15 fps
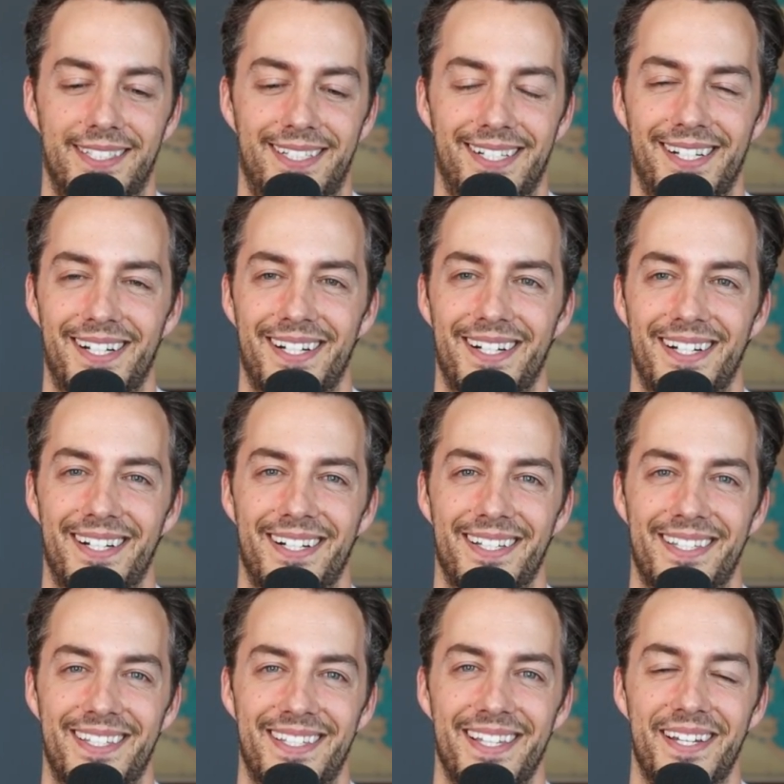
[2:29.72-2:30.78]

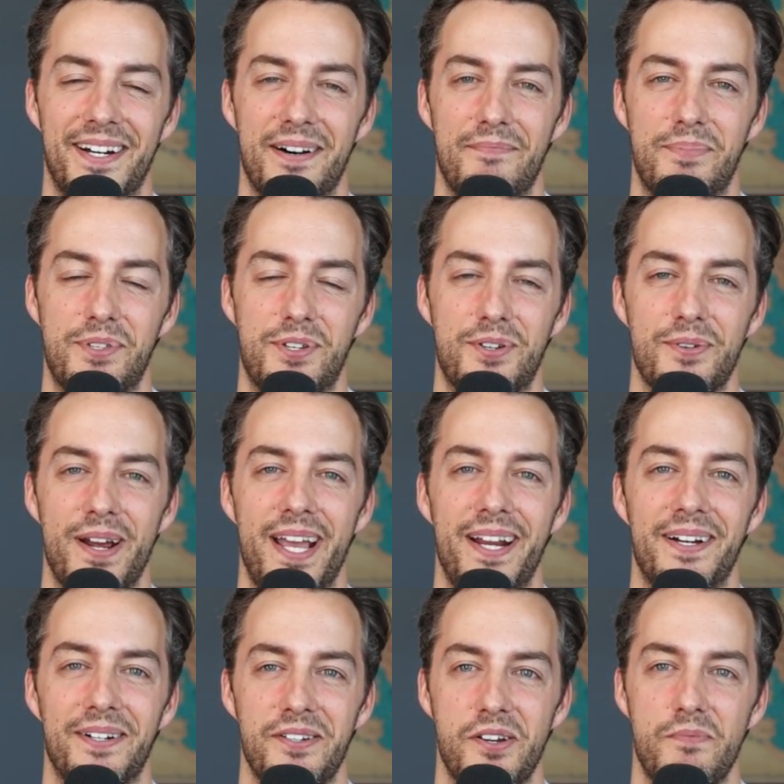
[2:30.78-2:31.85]
Just sit up
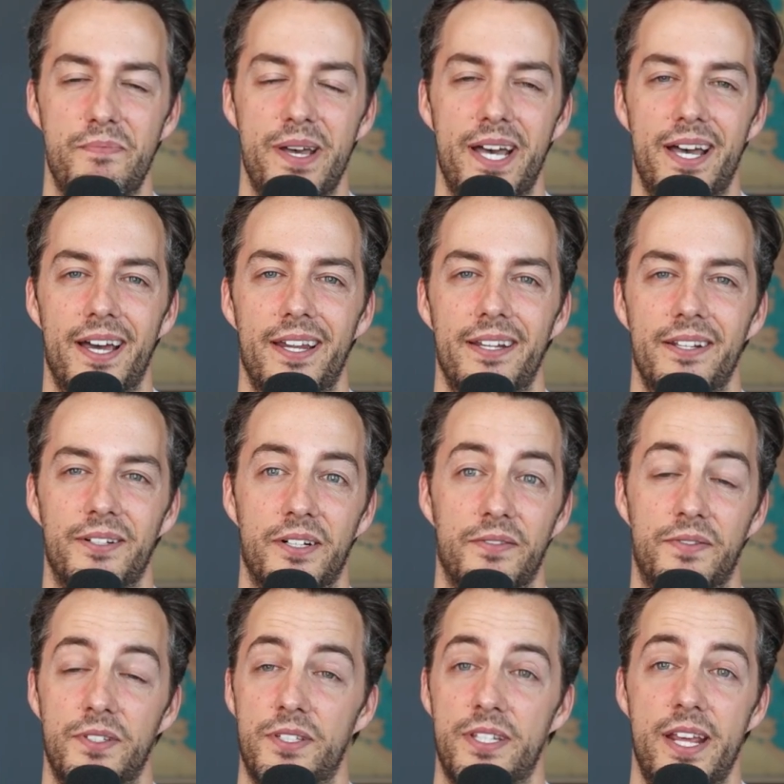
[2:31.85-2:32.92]
straight on your bed. You don't
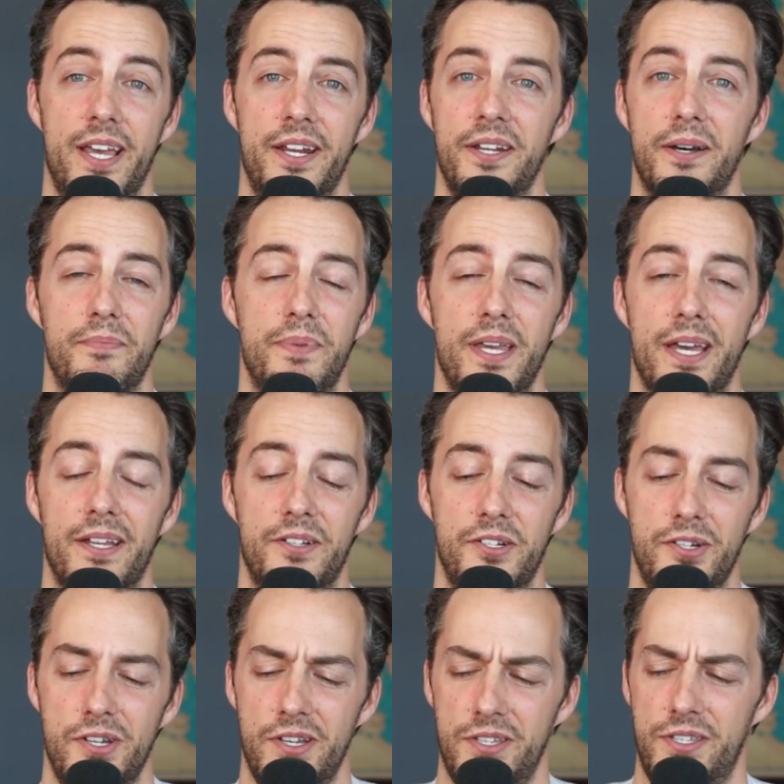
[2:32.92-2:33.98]
have to stand up yet.
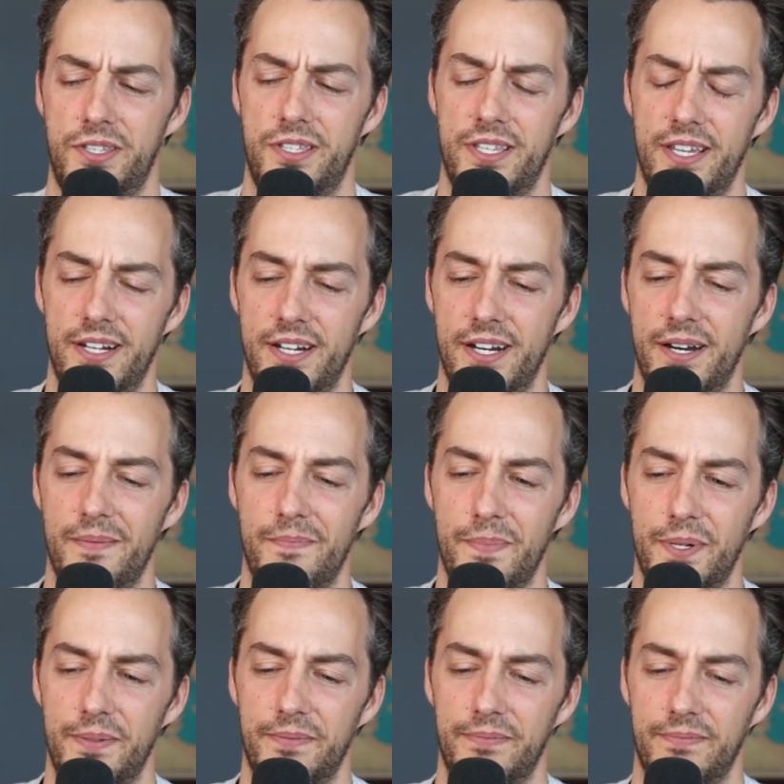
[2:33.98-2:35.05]
Just sit
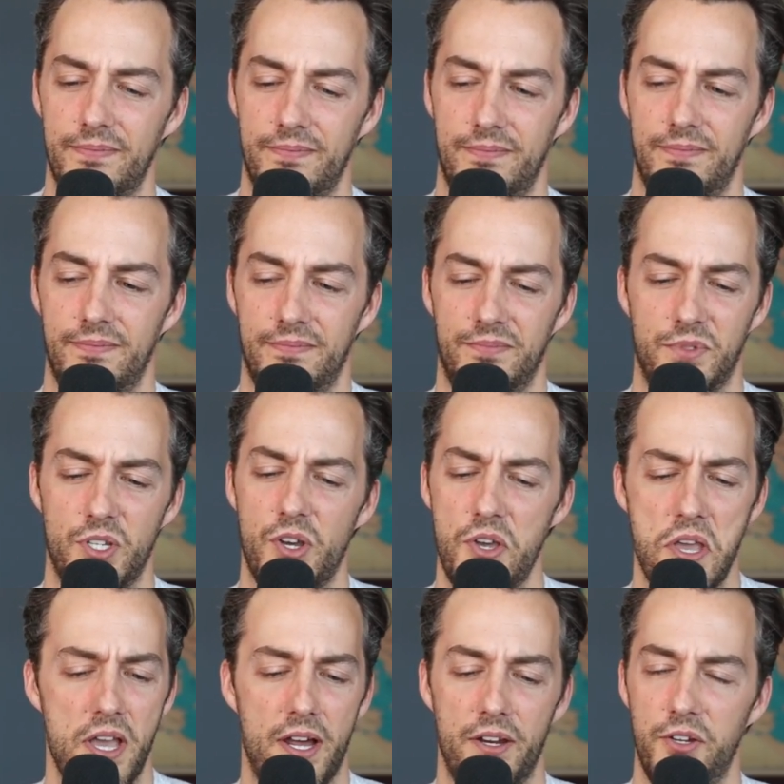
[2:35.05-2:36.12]
up. That's all
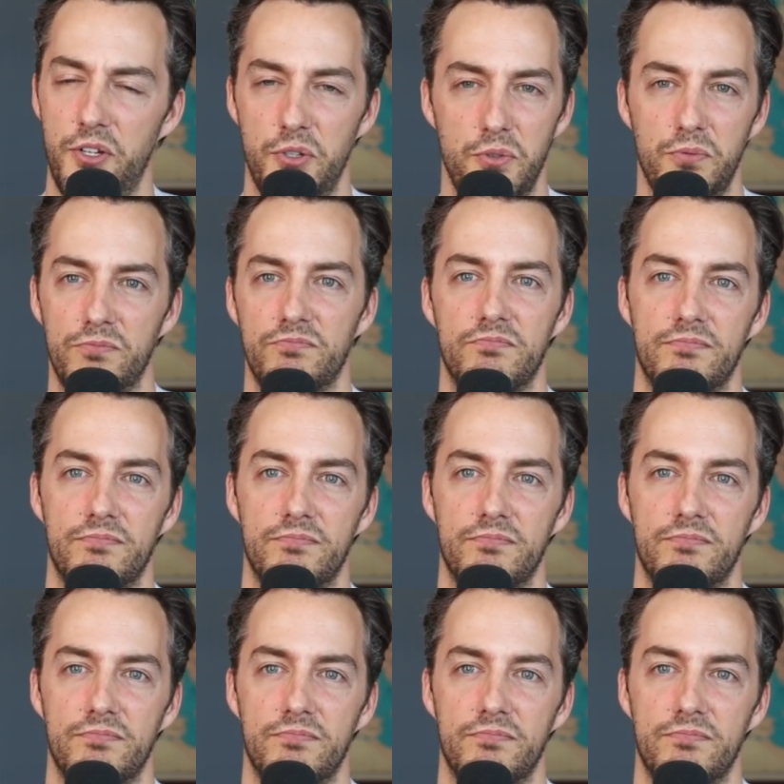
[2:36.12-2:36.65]
you got to do.